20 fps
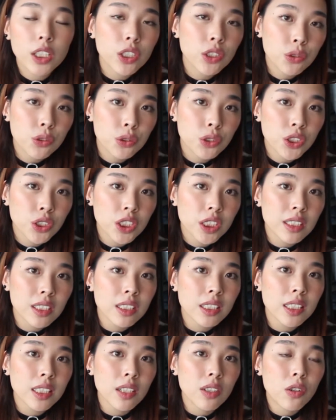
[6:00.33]

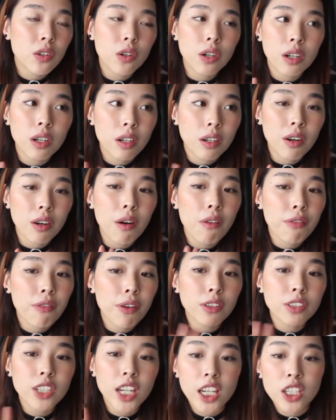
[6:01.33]
cushion or
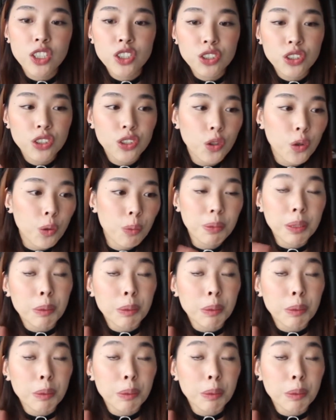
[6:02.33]
foundation or